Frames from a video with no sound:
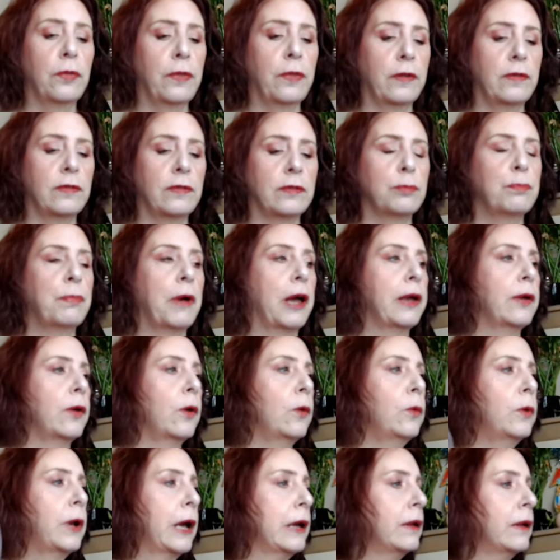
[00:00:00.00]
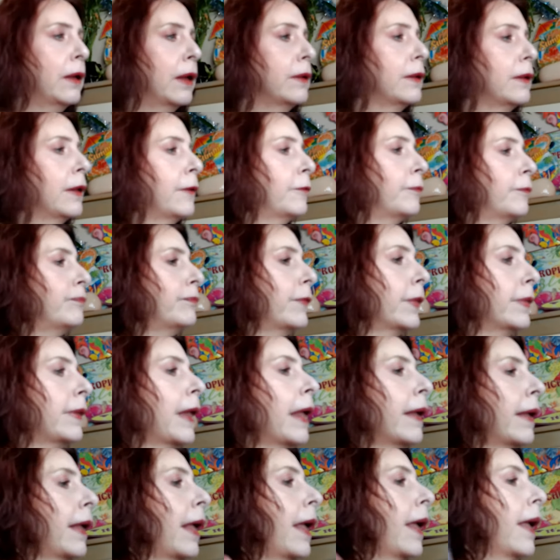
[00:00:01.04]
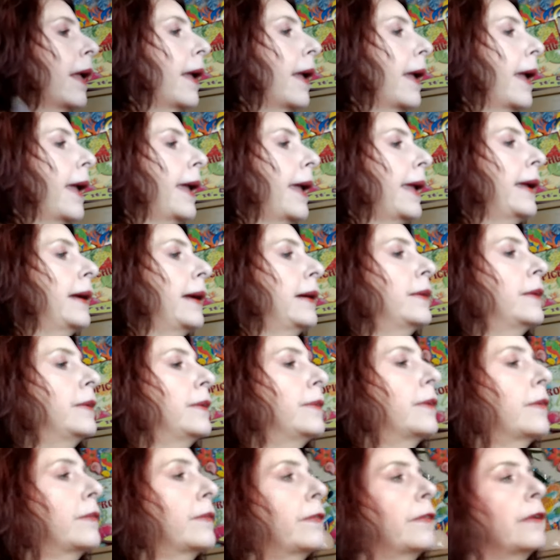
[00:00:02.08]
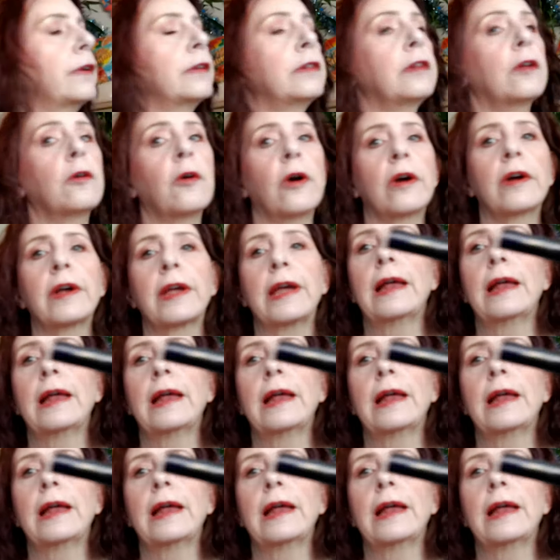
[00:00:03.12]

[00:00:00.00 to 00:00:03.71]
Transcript: This is by Huda, and the Laura